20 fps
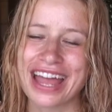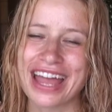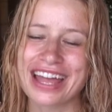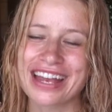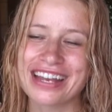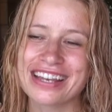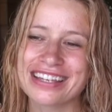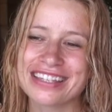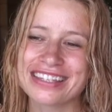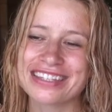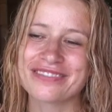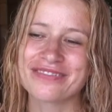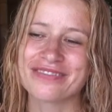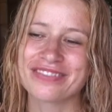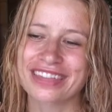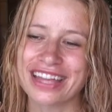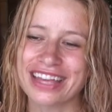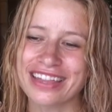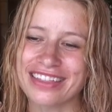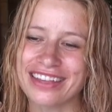and
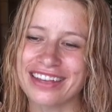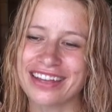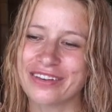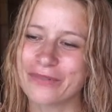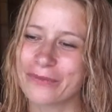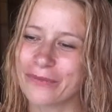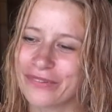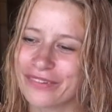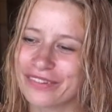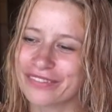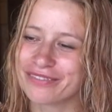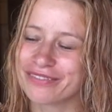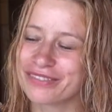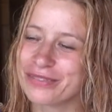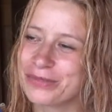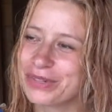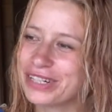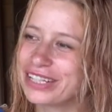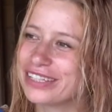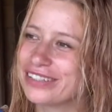I think the,
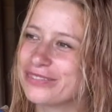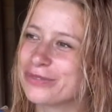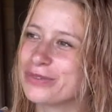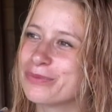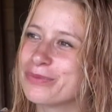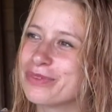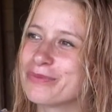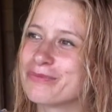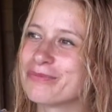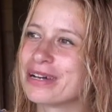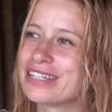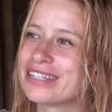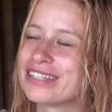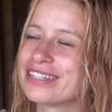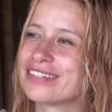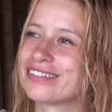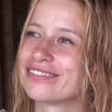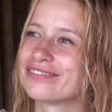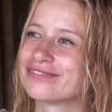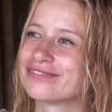the, world would be much